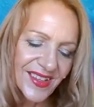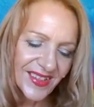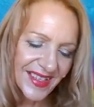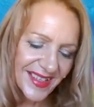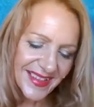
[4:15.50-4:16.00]

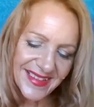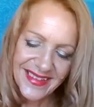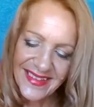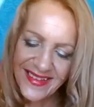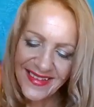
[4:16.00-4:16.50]
Okay.
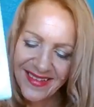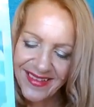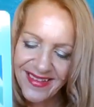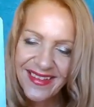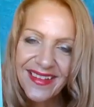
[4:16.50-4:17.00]

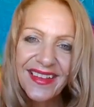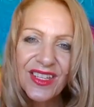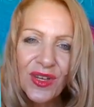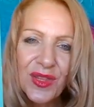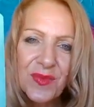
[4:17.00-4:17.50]

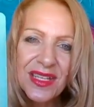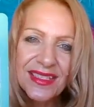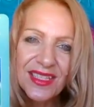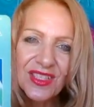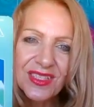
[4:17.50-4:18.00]
You got the
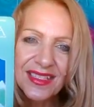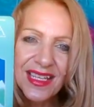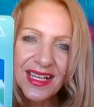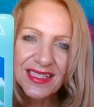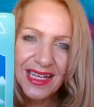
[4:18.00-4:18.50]
message to
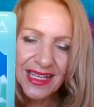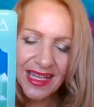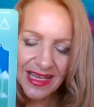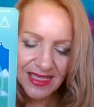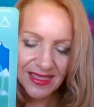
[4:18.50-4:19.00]
start
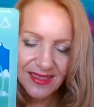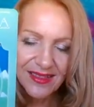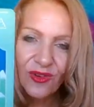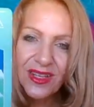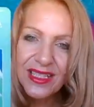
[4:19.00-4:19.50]
delegating.
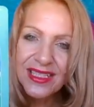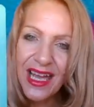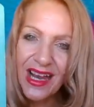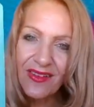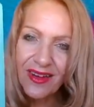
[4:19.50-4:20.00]
Green
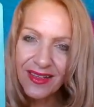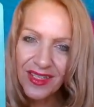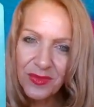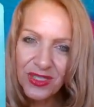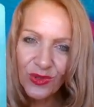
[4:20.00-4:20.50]
Tara,
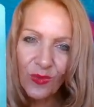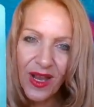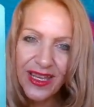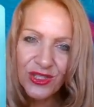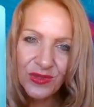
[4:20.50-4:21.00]
you've been doing
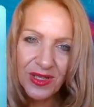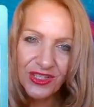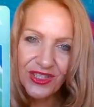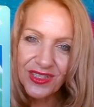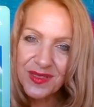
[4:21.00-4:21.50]
way too
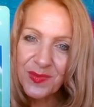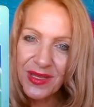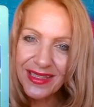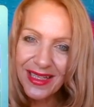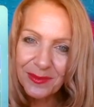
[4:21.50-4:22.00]
much. You've got to
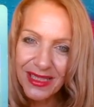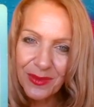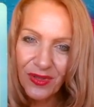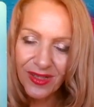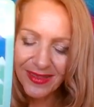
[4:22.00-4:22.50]
speak up,
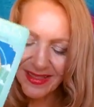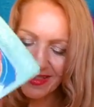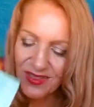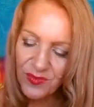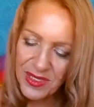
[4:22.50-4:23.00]
Libra, and
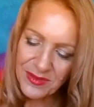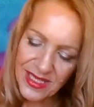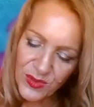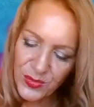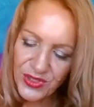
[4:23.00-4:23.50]
ask for people to
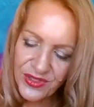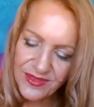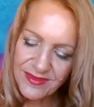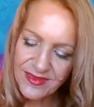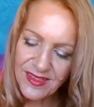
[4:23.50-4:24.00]
help you.
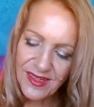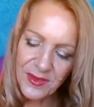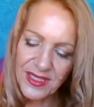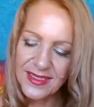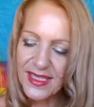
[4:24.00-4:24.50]
I'm
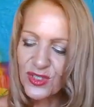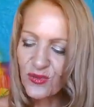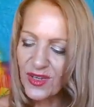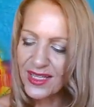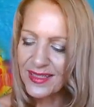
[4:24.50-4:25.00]
going to say
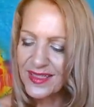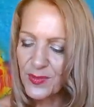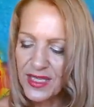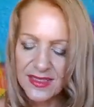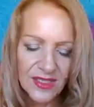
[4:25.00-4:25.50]
directly
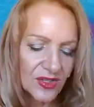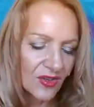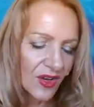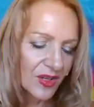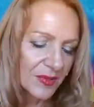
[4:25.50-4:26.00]
speaks to
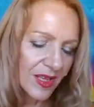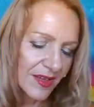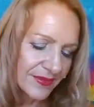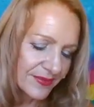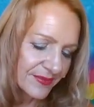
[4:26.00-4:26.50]
your home
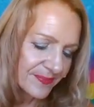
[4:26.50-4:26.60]
life.